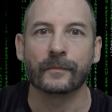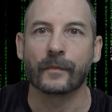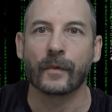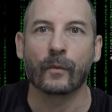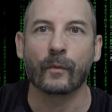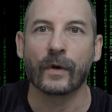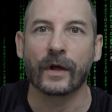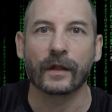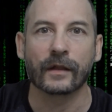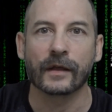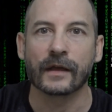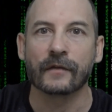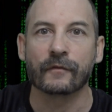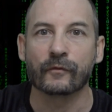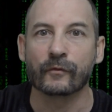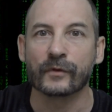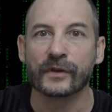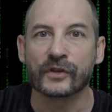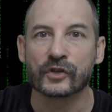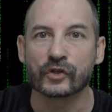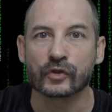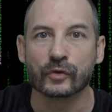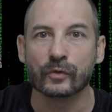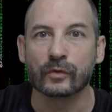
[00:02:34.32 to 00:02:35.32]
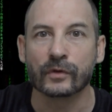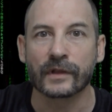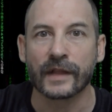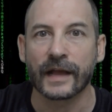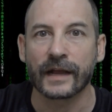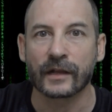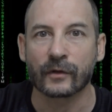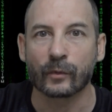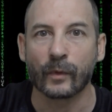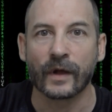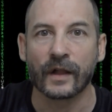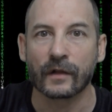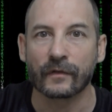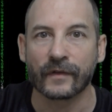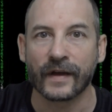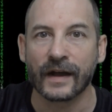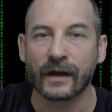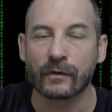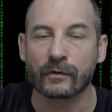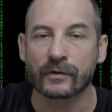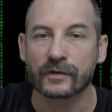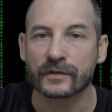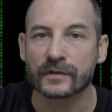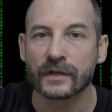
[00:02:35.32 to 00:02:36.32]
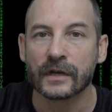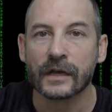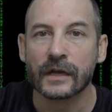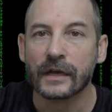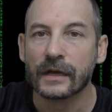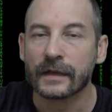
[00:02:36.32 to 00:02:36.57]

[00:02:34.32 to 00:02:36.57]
well, if we shoot like 12 hours,